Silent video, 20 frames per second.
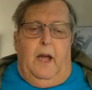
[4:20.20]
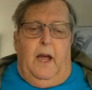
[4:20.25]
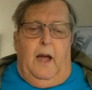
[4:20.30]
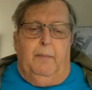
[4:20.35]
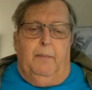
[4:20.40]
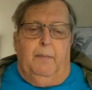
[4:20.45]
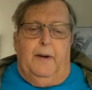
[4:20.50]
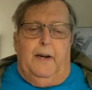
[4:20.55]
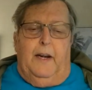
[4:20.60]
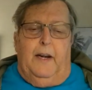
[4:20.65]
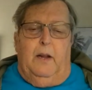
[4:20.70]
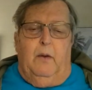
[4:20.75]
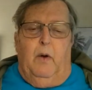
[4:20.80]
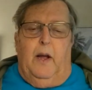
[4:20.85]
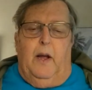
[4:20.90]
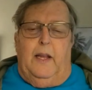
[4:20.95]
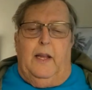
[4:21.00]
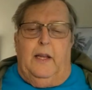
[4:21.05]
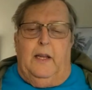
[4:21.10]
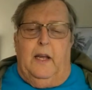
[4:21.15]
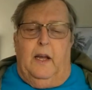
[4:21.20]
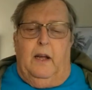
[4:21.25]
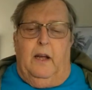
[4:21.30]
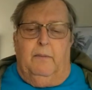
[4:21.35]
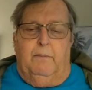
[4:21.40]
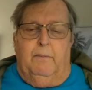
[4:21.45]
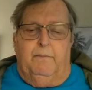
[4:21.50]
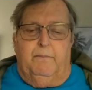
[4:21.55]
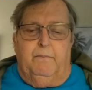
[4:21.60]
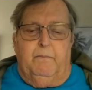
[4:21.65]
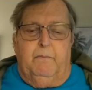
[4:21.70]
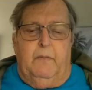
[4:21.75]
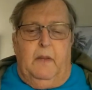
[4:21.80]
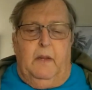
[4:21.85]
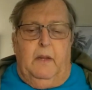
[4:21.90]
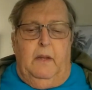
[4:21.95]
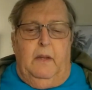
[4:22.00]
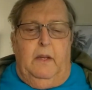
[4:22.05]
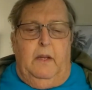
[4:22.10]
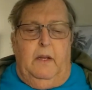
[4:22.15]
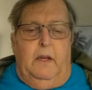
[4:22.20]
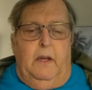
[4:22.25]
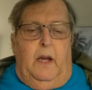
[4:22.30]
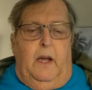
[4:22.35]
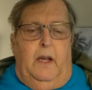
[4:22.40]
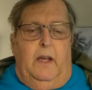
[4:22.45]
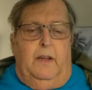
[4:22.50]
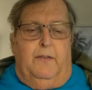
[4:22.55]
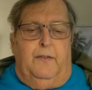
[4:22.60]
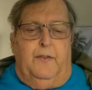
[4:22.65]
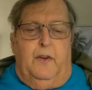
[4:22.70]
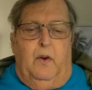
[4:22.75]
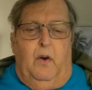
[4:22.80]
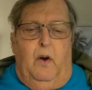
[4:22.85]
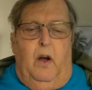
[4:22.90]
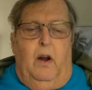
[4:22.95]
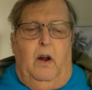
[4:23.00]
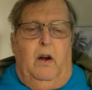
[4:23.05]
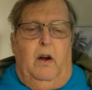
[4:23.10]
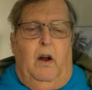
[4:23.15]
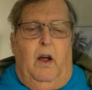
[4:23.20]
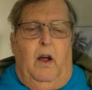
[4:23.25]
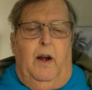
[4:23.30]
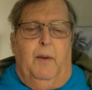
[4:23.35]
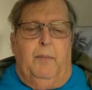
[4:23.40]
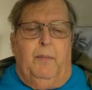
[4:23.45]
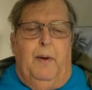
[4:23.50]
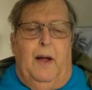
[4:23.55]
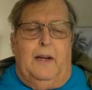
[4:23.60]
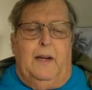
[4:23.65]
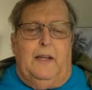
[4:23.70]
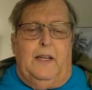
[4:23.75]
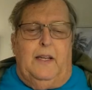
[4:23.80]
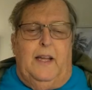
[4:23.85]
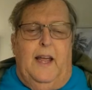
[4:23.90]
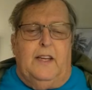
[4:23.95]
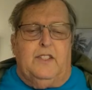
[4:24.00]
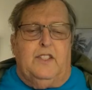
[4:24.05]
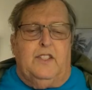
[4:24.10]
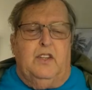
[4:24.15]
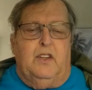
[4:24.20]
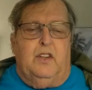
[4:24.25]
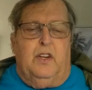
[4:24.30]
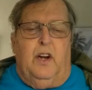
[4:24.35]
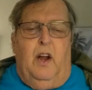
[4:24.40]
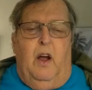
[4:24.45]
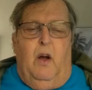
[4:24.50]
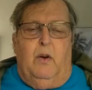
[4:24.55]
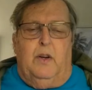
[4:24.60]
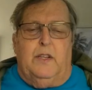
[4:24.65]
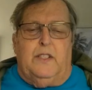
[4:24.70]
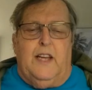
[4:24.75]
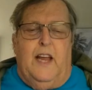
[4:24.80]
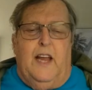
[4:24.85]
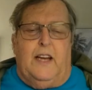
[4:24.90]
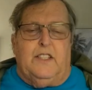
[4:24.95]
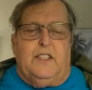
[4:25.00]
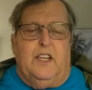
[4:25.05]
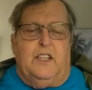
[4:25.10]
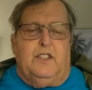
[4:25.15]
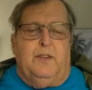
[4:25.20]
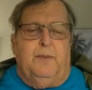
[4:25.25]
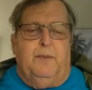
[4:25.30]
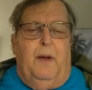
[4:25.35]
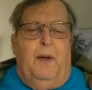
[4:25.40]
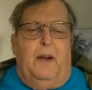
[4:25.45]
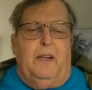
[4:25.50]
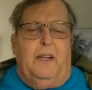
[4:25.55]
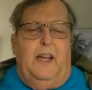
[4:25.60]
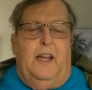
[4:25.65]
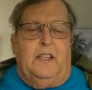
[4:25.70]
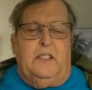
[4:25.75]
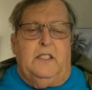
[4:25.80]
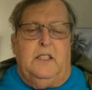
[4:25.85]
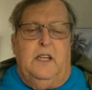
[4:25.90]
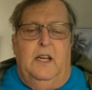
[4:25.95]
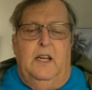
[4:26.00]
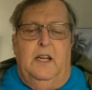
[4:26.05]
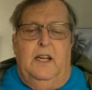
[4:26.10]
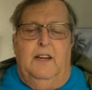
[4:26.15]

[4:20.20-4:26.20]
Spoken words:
But anyway, if you are on a podcast, you can always access the podcast